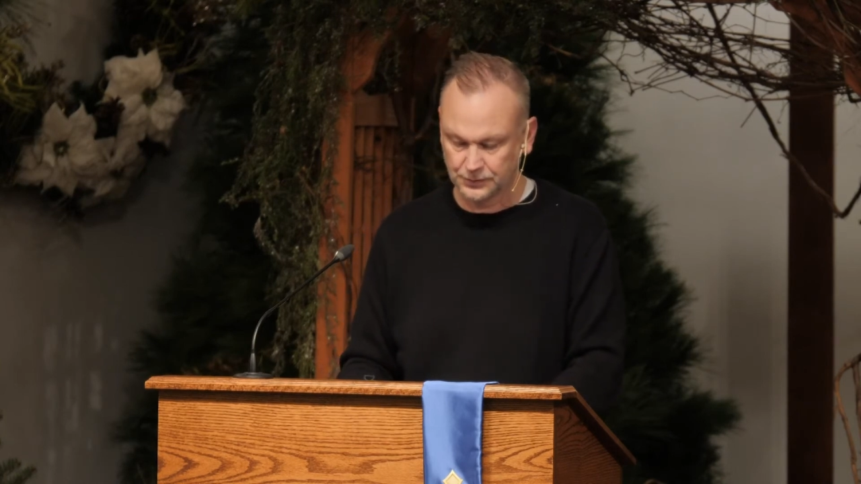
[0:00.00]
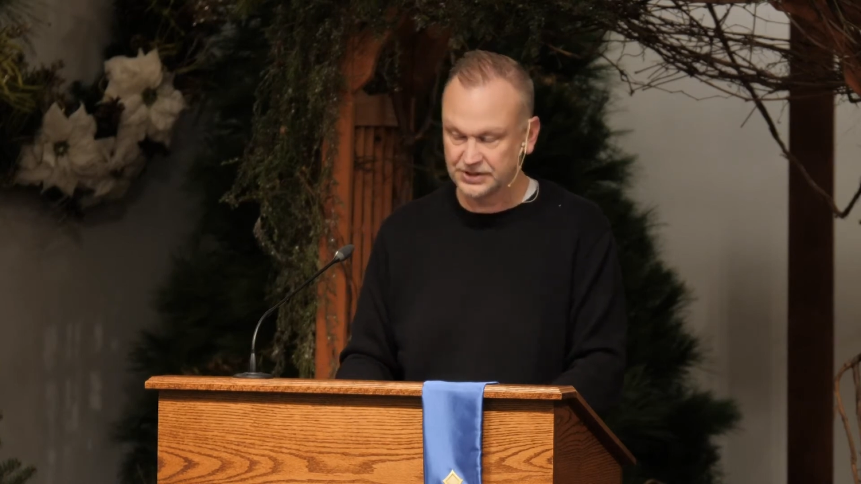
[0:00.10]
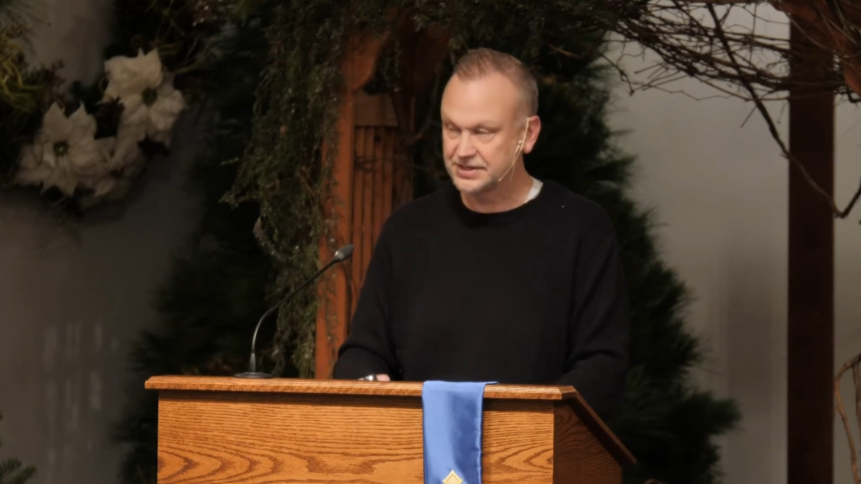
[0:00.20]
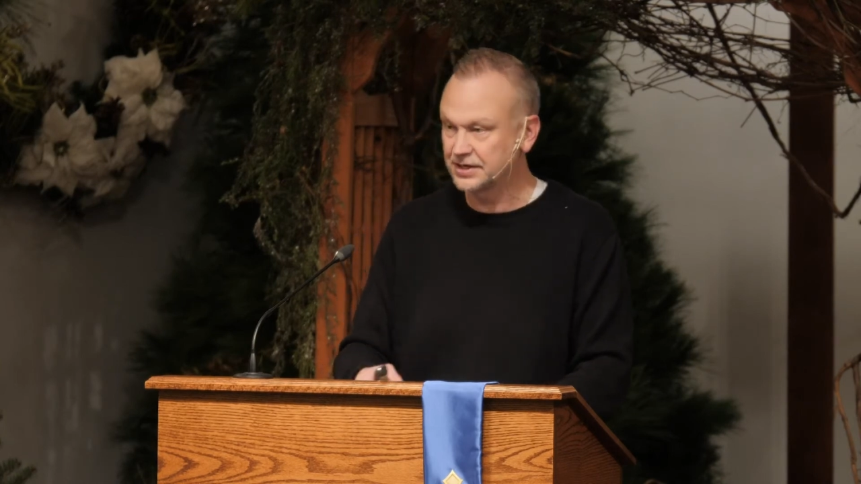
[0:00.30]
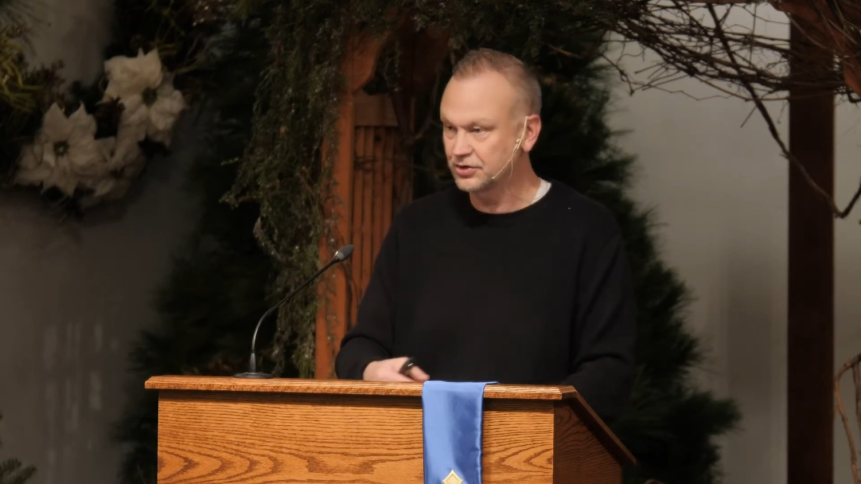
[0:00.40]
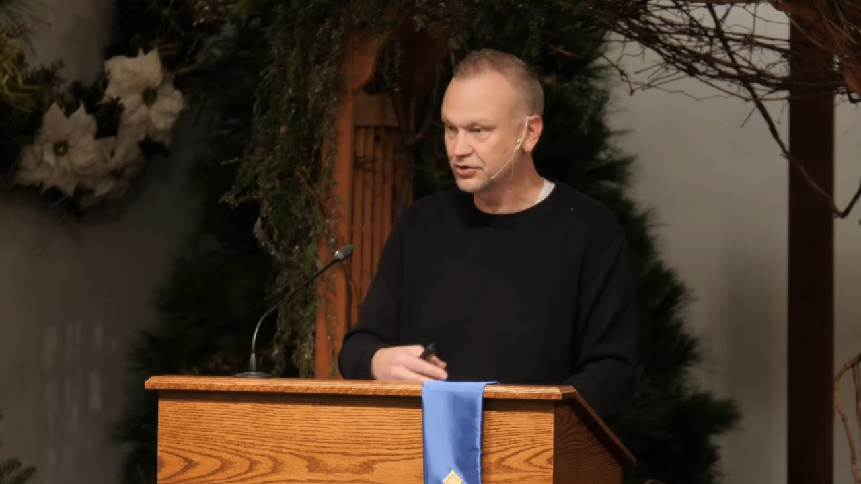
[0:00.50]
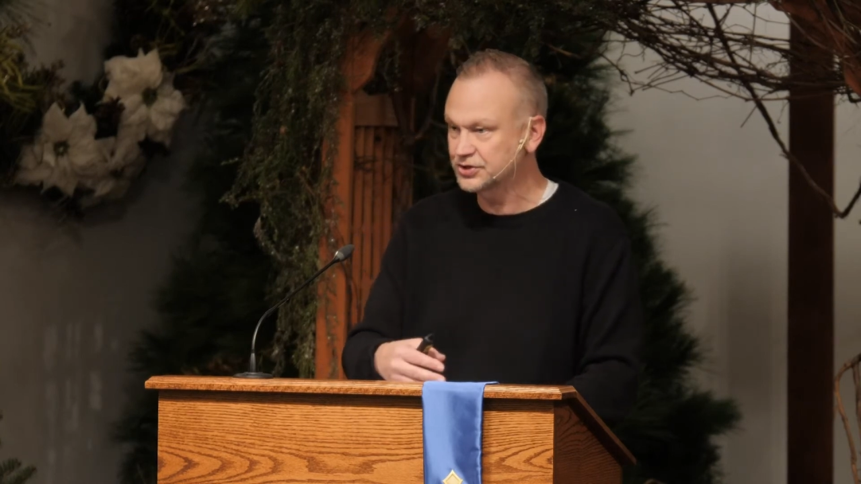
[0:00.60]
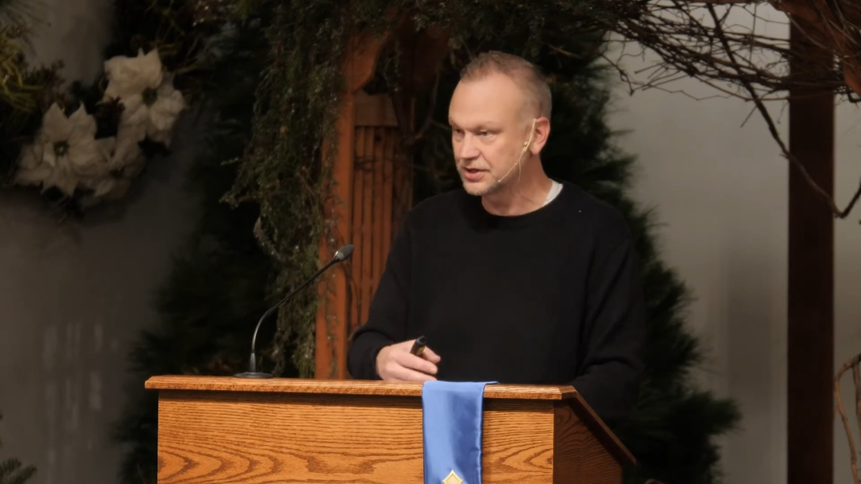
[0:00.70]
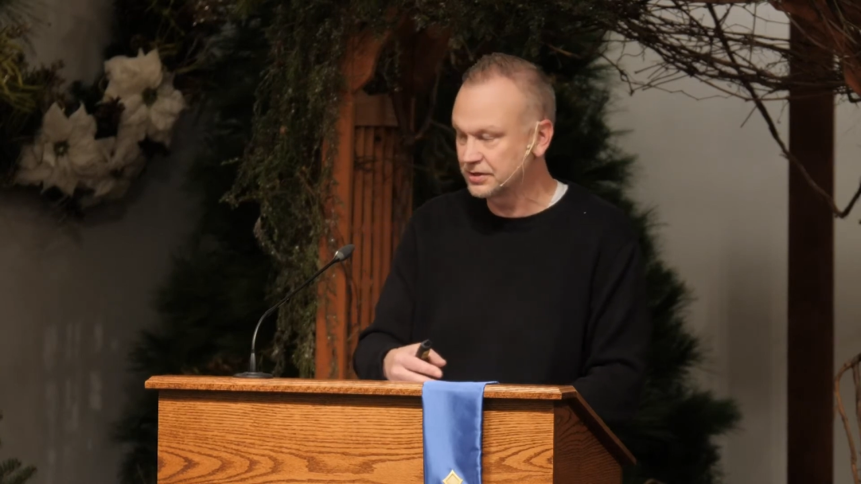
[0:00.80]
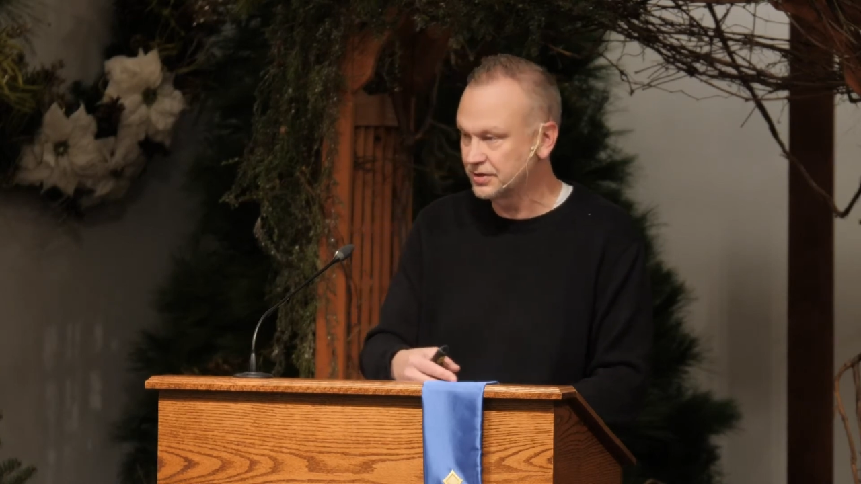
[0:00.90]
He said to
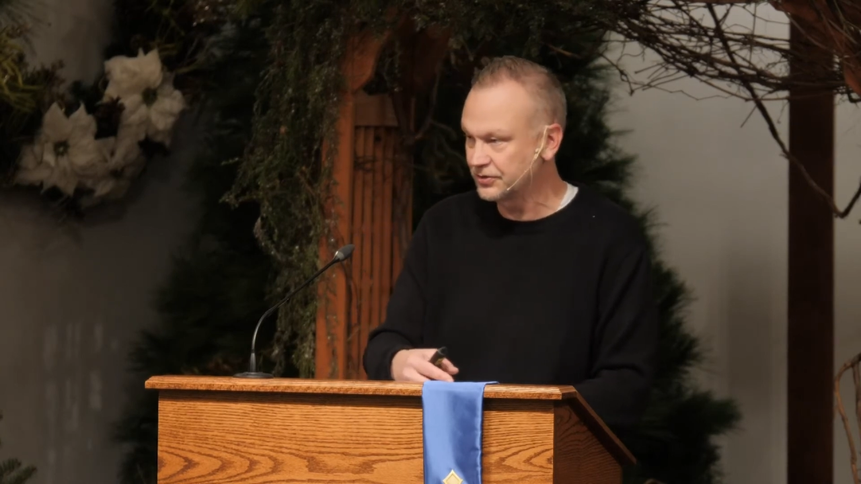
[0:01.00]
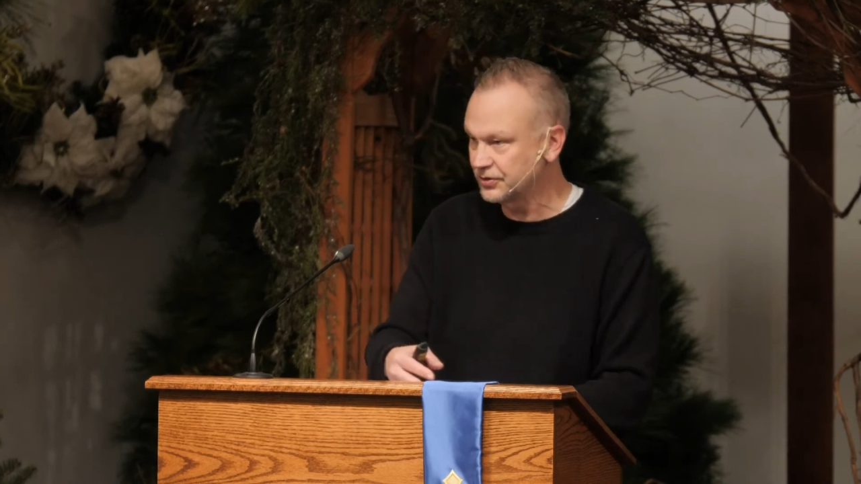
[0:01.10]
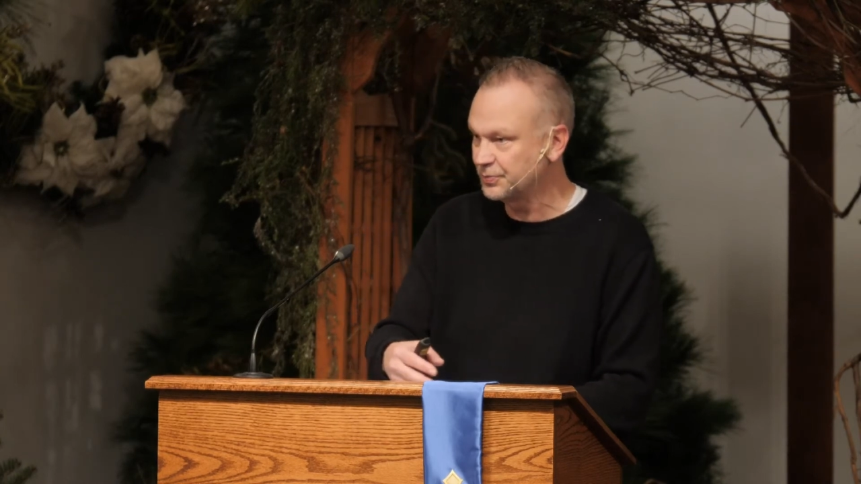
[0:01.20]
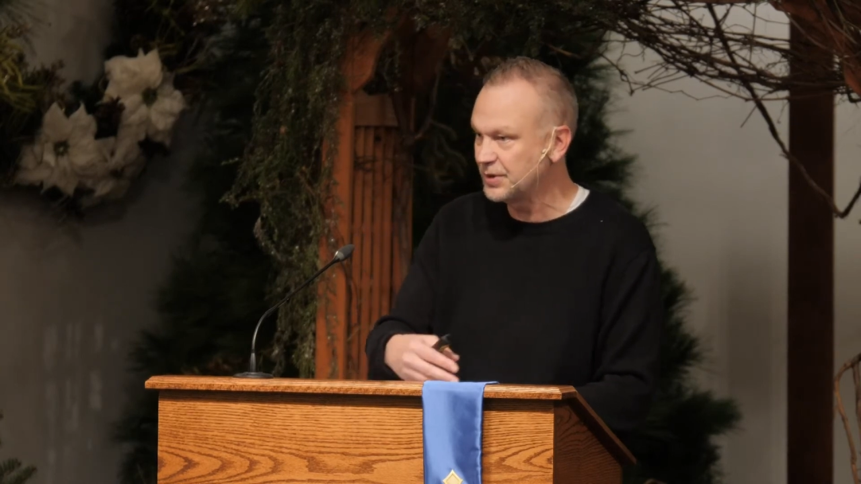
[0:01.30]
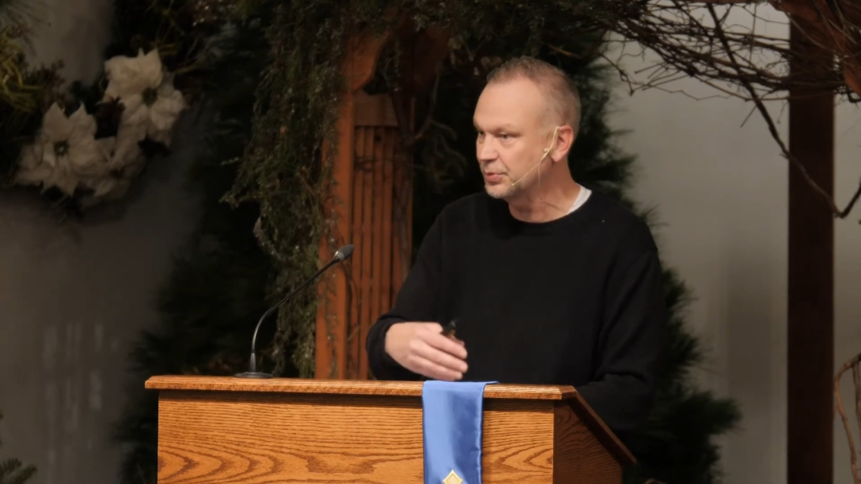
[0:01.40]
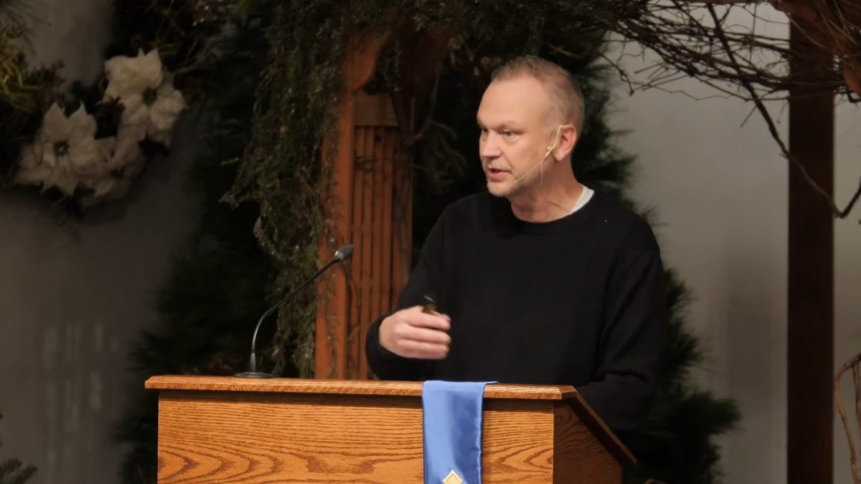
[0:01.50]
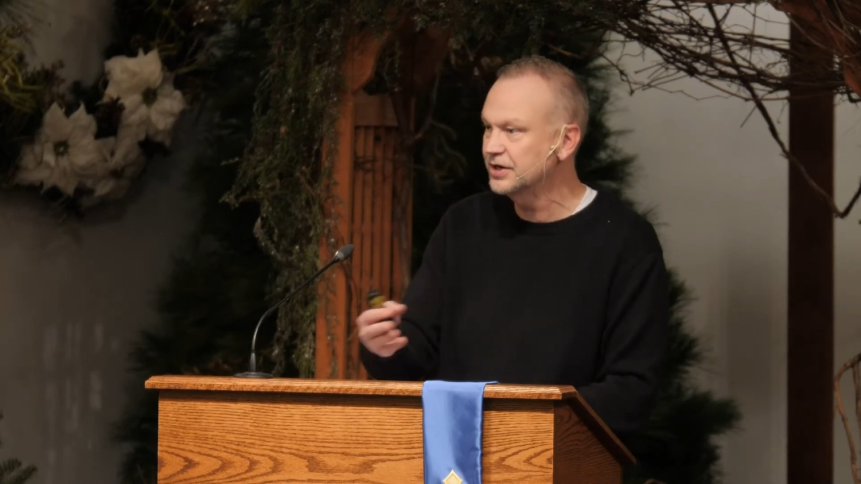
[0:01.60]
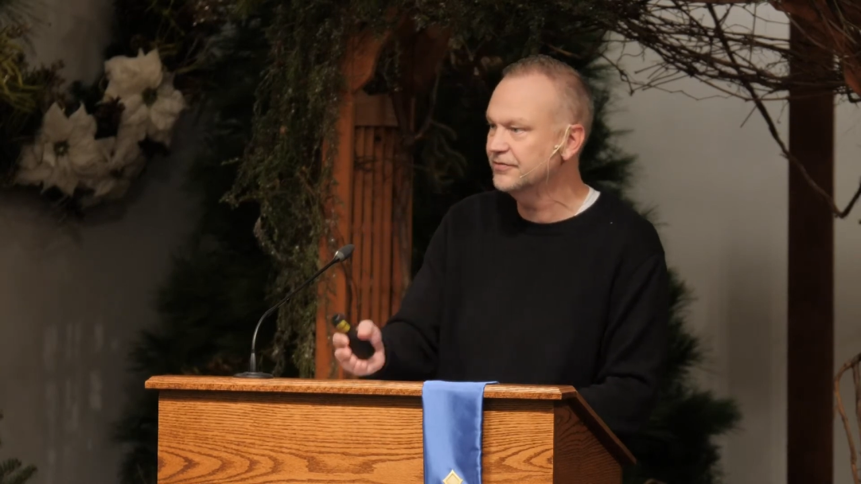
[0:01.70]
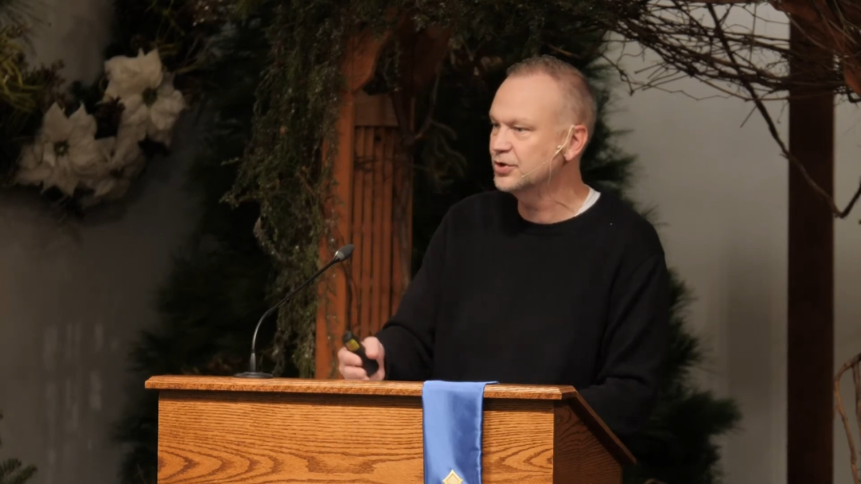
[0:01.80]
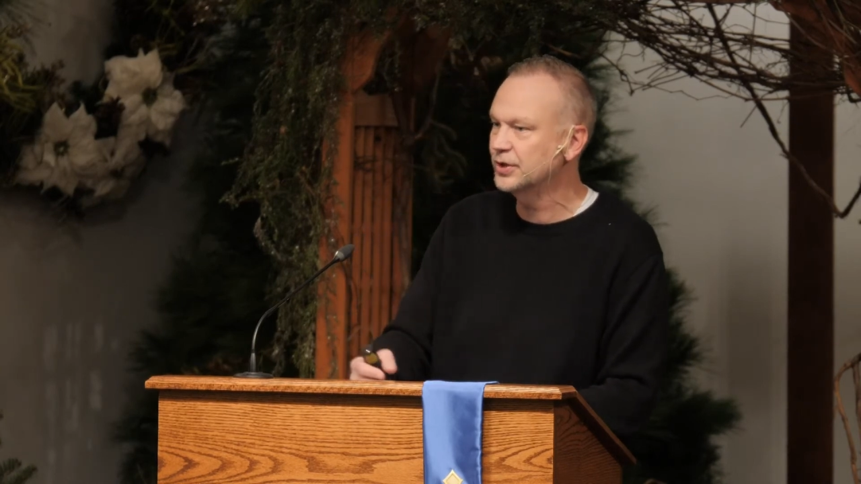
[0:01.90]
the people
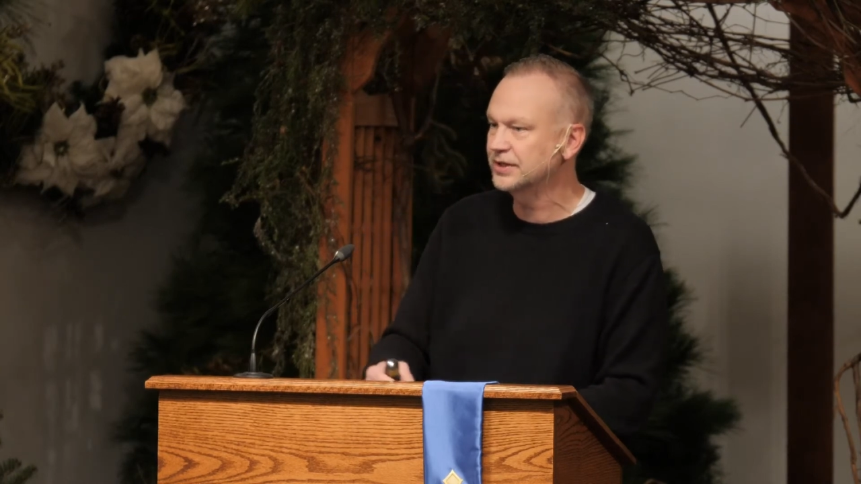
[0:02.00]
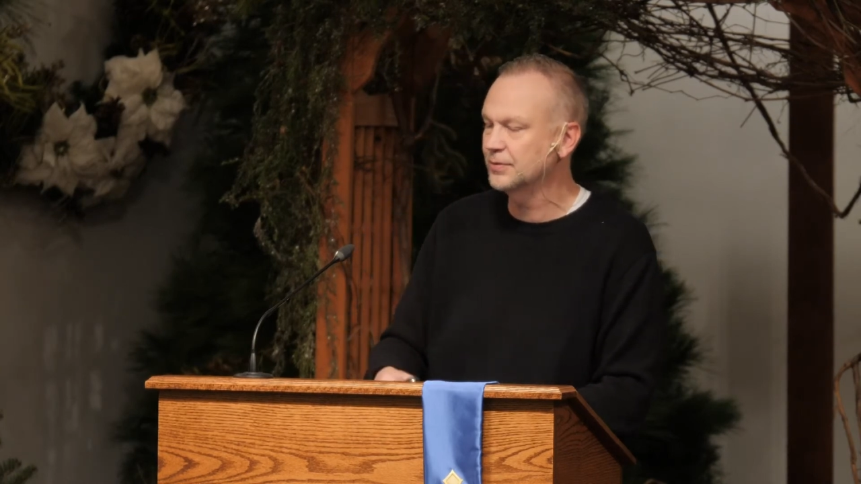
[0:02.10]
interviewing,